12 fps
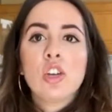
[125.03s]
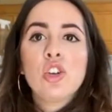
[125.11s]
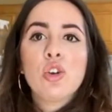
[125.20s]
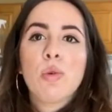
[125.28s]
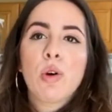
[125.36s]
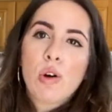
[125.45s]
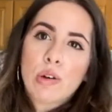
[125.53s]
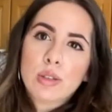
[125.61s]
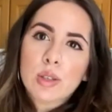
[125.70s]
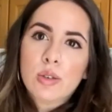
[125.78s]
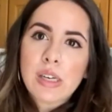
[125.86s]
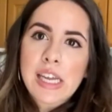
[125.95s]
You will
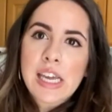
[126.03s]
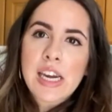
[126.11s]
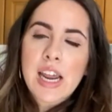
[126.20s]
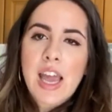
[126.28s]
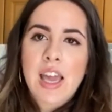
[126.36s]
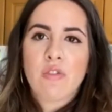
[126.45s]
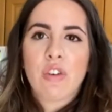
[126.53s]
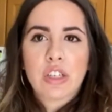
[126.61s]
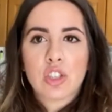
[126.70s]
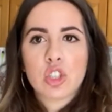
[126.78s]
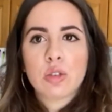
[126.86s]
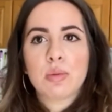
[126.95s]
also need a
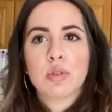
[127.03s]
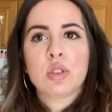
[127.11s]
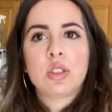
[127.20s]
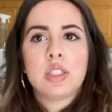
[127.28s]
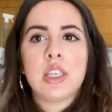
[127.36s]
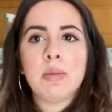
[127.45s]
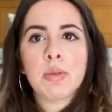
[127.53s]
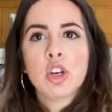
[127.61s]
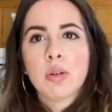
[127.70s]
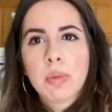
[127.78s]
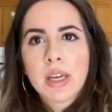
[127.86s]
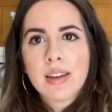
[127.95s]
vegetable steamer
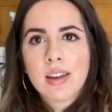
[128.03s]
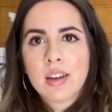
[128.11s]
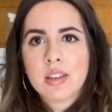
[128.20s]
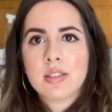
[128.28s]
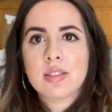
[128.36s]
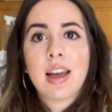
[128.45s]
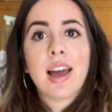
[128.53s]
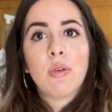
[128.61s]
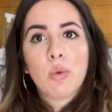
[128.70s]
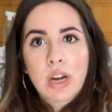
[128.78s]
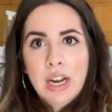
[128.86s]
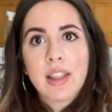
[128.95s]
because
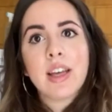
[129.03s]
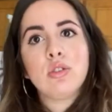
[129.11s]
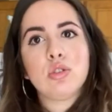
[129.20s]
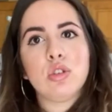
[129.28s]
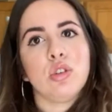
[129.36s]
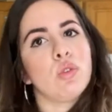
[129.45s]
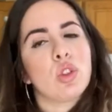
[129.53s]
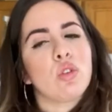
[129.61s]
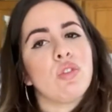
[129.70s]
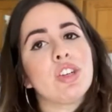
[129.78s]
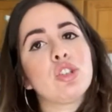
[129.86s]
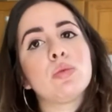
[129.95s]
what I like to do with the
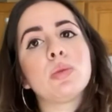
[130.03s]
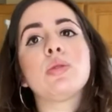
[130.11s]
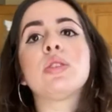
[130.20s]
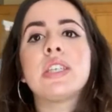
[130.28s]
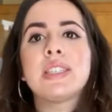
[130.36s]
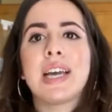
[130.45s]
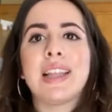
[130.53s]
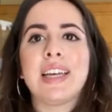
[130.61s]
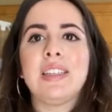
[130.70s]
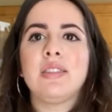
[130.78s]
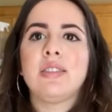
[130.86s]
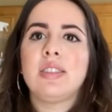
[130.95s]
vegetables is I
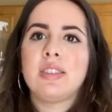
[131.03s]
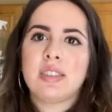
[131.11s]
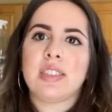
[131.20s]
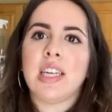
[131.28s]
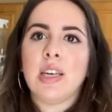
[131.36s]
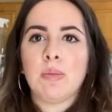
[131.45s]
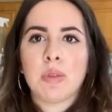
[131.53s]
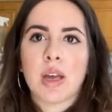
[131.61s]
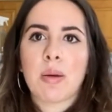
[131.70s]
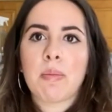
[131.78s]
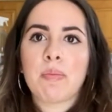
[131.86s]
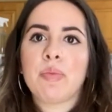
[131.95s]
like to steam
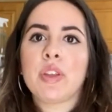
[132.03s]
them.